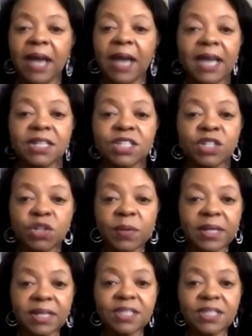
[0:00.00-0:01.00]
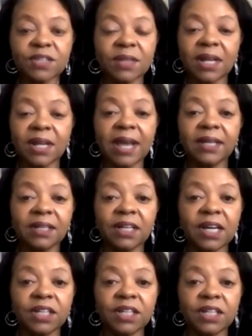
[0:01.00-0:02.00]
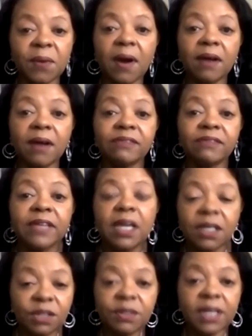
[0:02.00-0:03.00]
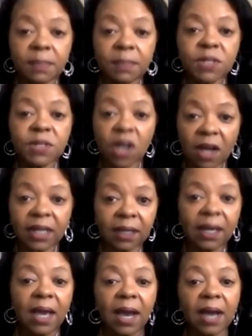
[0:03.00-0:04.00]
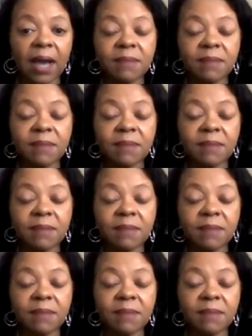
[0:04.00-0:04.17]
I'm not doing this so that I can cut you off. You keep talking.